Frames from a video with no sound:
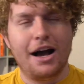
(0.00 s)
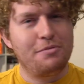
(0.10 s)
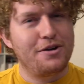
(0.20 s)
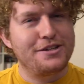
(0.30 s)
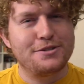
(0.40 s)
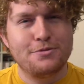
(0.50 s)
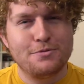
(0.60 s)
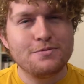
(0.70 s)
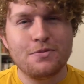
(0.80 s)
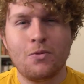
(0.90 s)
I'm going
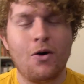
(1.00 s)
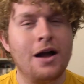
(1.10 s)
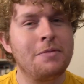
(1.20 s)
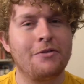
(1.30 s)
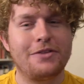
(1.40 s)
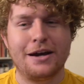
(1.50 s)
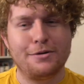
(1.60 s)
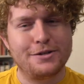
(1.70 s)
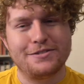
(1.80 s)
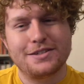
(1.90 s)
to wipe out the
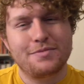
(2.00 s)
Eldians,